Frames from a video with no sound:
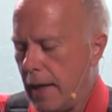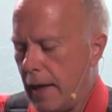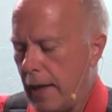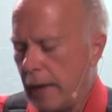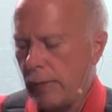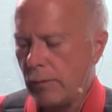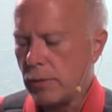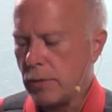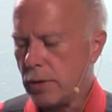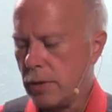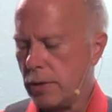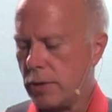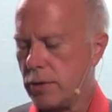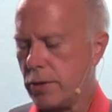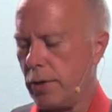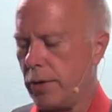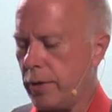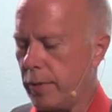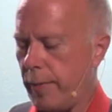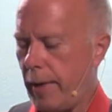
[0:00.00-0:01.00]
He was
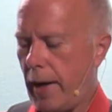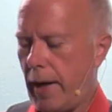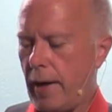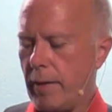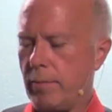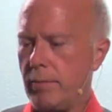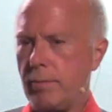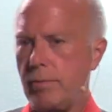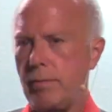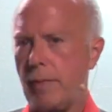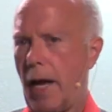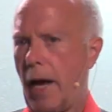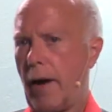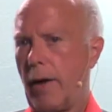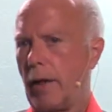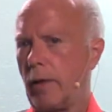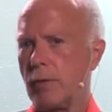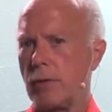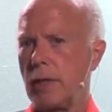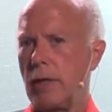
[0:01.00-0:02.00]
concerned about how
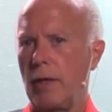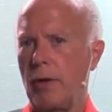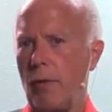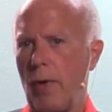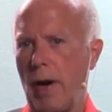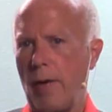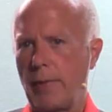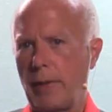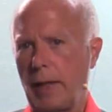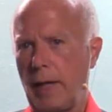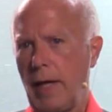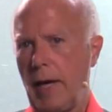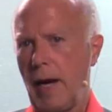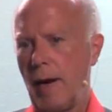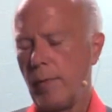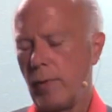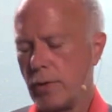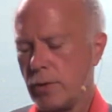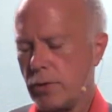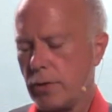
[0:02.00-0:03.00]
he was getting around with the
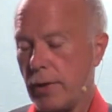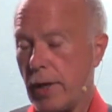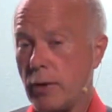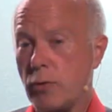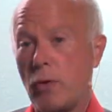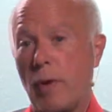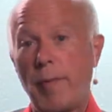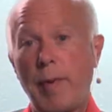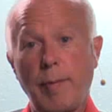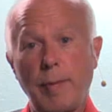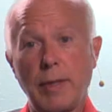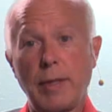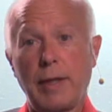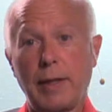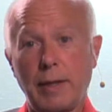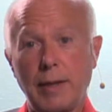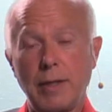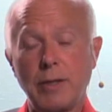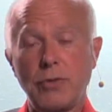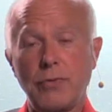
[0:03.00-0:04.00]
camera, so that's what made me think
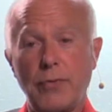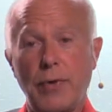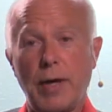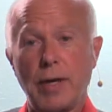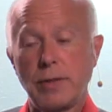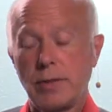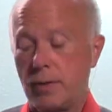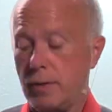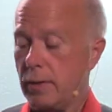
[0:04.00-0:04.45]
of this vest.